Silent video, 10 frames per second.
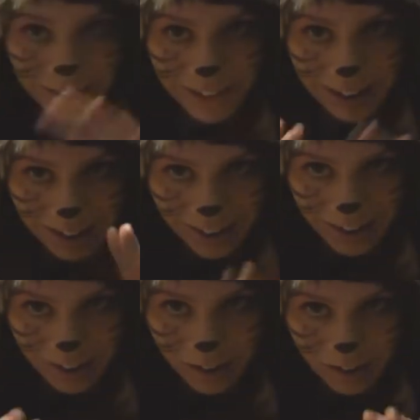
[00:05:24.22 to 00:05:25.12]
Okay,
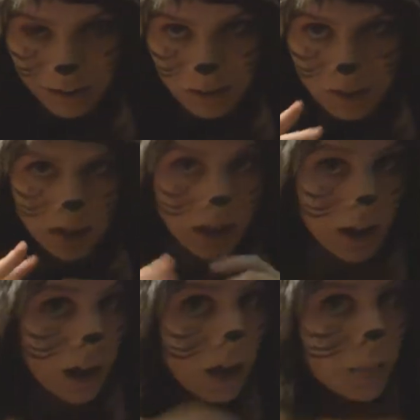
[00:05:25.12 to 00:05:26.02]

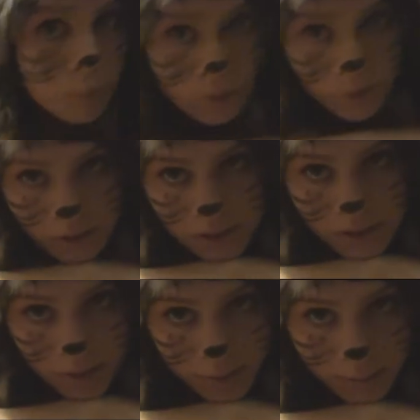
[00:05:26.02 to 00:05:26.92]
I'll prove it
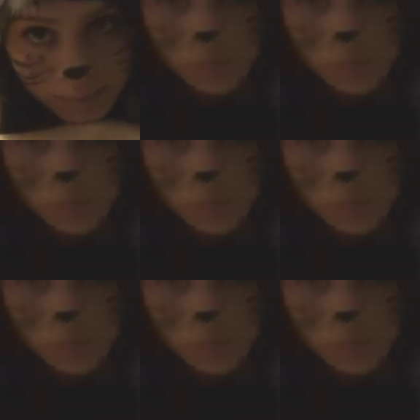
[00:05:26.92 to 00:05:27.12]
to you.